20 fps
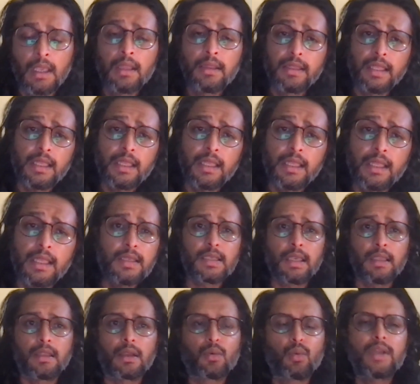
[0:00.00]
Then they
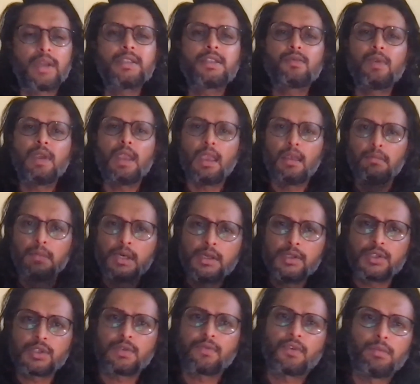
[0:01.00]
say that once we
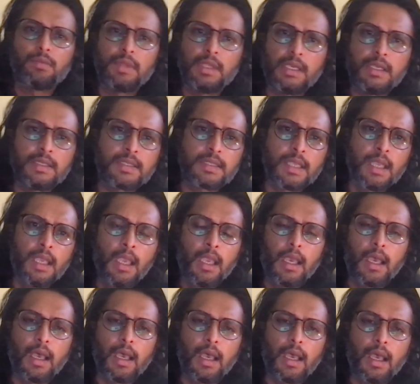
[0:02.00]
emerged from these,
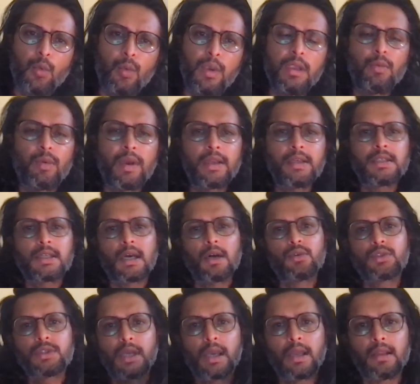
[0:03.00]
we went
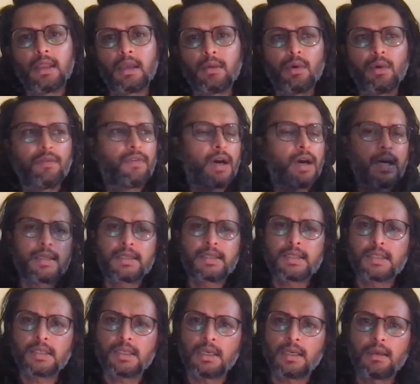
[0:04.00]
out and there were
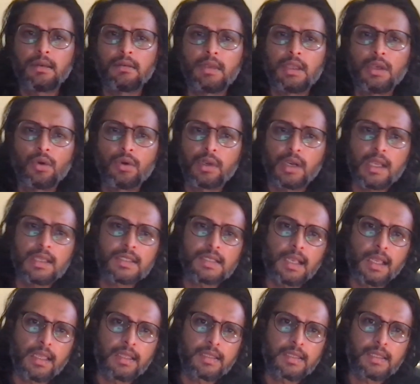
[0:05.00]
vast,
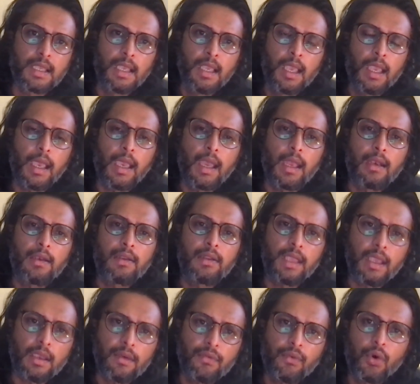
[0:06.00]
grasslands, and
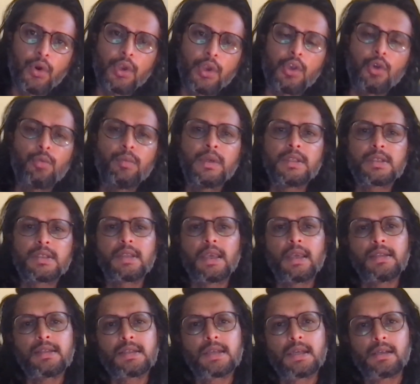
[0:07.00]
therefore humans
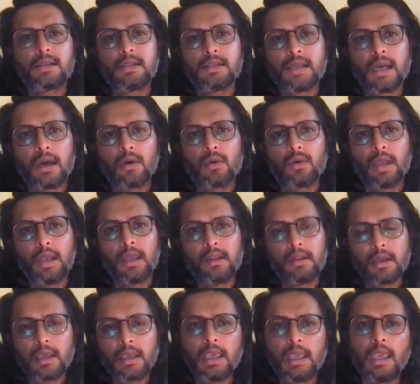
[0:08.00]
then settled down in
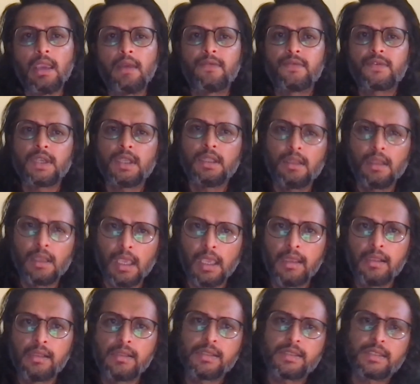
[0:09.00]
the caves, in the
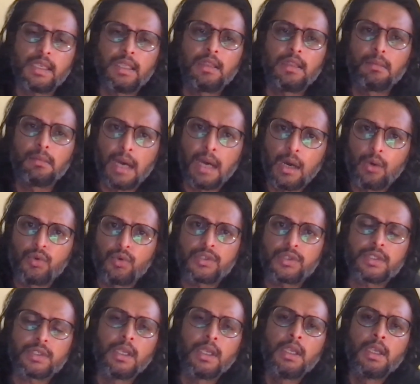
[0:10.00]
hills, in the
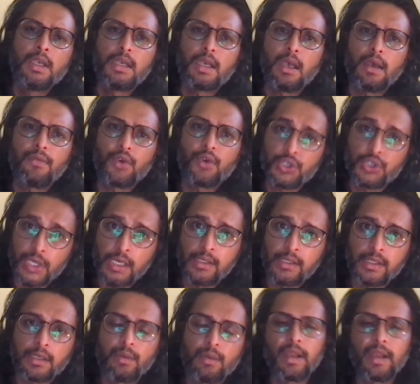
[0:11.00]
mounds for
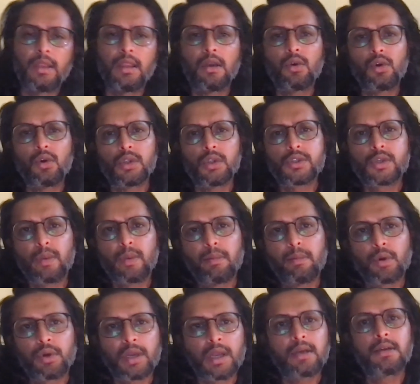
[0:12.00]
shelter, where they could also be
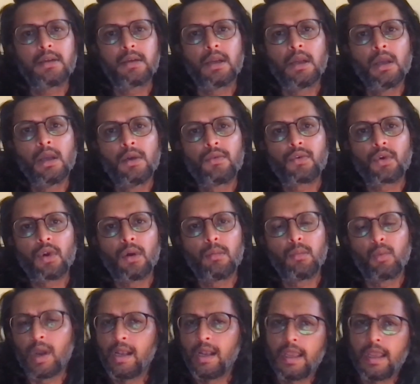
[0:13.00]
protected from
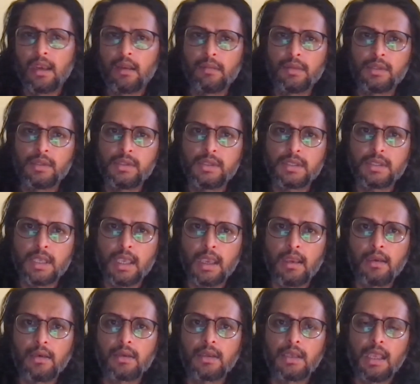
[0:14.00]
wild animals
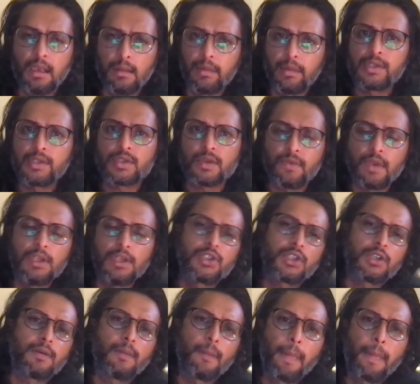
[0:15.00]
and elements of nature.